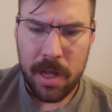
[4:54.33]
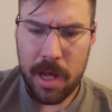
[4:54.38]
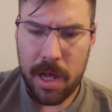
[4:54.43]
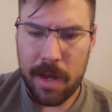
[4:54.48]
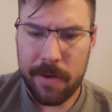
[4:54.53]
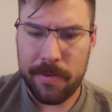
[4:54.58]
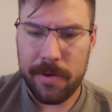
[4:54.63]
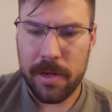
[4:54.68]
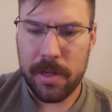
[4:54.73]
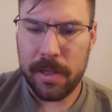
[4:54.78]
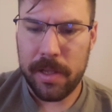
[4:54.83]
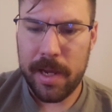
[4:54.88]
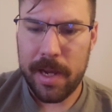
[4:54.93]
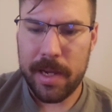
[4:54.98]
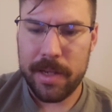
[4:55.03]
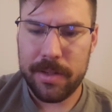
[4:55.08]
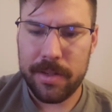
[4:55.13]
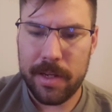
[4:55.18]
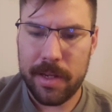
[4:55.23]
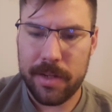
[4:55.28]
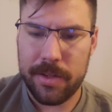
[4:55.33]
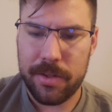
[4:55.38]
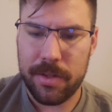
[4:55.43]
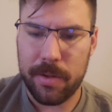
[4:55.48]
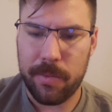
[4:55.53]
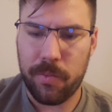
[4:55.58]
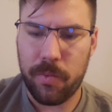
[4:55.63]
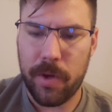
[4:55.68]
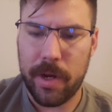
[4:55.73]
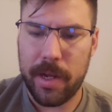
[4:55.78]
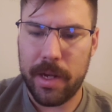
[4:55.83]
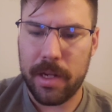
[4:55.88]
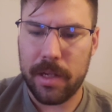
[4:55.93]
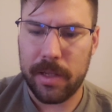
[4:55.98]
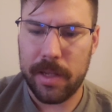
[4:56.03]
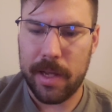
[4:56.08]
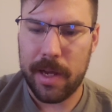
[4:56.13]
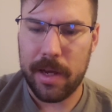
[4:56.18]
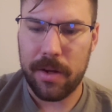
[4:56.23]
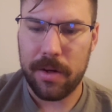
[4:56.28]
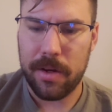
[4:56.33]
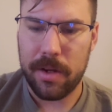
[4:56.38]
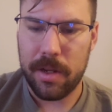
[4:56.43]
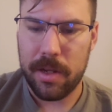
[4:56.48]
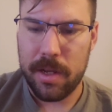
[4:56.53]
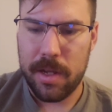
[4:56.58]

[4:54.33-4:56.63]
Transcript: Every class has some witty clown,